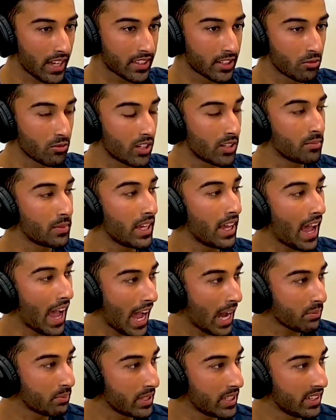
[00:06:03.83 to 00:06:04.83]
You want to be
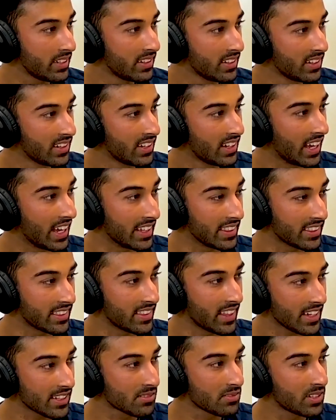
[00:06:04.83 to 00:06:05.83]
happy. Because
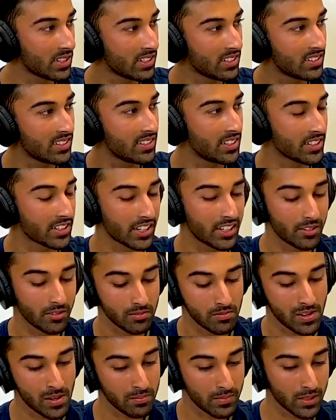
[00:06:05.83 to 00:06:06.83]
ideally, ideally,
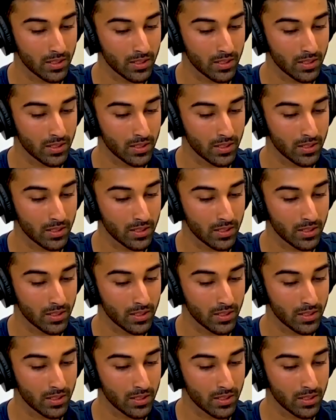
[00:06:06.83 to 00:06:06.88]
you don't